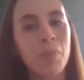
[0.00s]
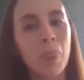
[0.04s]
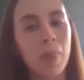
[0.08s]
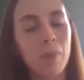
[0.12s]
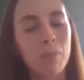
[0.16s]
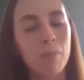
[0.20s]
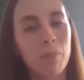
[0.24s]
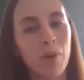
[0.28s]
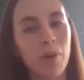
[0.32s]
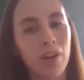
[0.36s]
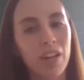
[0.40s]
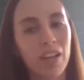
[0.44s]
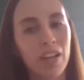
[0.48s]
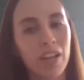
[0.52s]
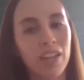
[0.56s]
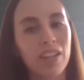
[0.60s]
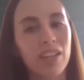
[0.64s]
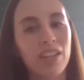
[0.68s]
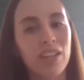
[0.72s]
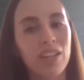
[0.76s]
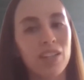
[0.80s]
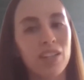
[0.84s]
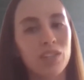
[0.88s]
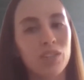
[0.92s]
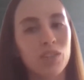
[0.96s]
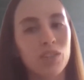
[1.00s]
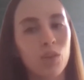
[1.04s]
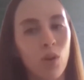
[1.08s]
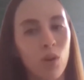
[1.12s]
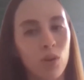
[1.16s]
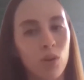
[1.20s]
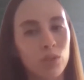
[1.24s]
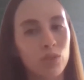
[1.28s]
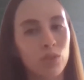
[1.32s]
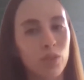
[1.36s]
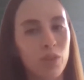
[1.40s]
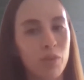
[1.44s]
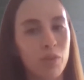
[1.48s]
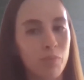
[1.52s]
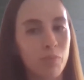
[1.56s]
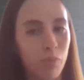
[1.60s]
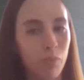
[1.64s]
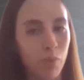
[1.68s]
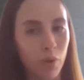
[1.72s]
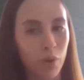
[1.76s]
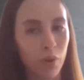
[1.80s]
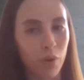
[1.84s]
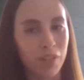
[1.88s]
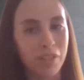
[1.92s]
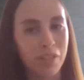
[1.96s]
But it is also
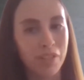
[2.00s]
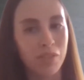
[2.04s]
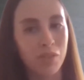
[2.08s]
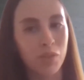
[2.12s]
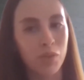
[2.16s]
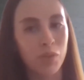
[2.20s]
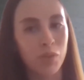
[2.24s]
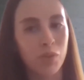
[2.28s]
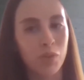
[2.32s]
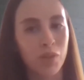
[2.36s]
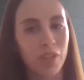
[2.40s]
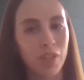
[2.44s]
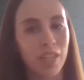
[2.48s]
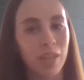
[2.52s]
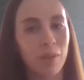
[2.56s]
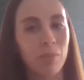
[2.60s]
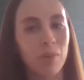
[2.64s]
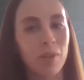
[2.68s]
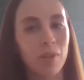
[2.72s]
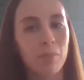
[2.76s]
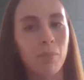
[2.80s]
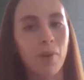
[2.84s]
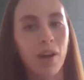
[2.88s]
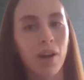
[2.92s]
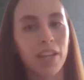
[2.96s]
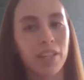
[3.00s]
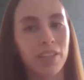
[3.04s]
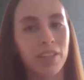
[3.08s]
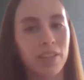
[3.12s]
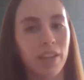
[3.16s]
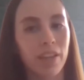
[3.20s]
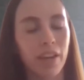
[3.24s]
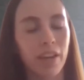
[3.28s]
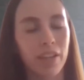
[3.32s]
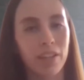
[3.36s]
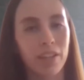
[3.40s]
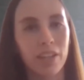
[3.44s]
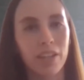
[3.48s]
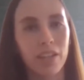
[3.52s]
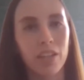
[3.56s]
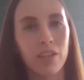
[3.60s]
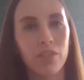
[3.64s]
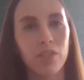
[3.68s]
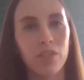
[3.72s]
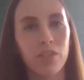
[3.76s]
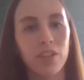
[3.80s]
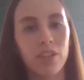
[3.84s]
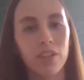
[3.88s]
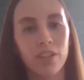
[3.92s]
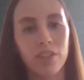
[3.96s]
important to keep in mind that
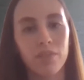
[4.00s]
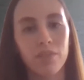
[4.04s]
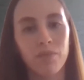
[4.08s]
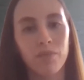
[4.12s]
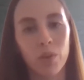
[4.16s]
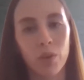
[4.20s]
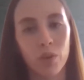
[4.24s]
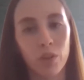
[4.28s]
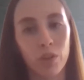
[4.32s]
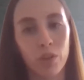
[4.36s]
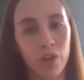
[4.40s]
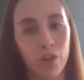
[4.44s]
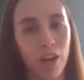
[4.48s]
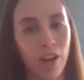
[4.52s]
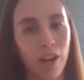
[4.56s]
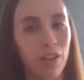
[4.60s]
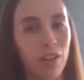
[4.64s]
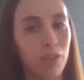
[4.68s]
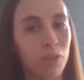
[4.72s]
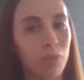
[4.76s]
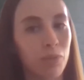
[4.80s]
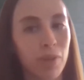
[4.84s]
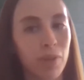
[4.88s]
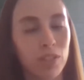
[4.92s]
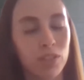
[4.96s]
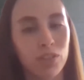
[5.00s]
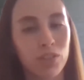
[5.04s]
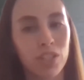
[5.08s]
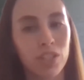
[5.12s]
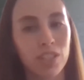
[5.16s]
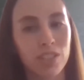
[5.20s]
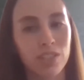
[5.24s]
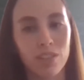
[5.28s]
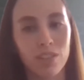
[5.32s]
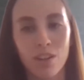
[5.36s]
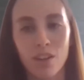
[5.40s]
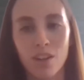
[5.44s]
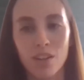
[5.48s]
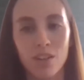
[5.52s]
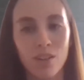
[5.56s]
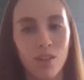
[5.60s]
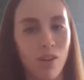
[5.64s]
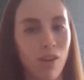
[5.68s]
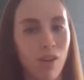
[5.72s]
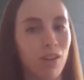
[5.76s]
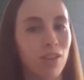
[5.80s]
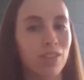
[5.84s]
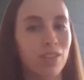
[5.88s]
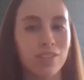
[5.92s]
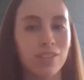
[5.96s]
even though your health metrics are
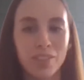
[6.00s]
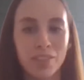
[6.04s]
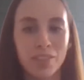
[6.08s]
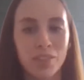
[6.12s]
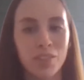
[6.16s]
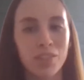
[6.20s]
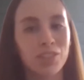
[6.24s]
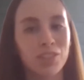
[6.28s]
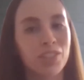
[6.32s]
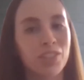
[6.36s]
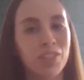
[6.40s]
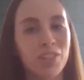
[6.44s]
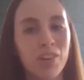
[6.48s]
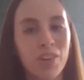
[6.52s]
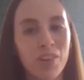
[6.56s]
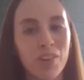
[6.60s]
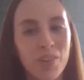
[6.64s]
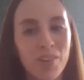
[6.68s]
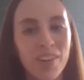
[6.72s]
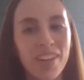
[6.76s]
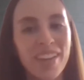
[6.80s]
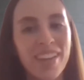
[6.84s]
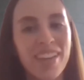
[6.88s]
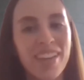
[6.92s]
all good to go,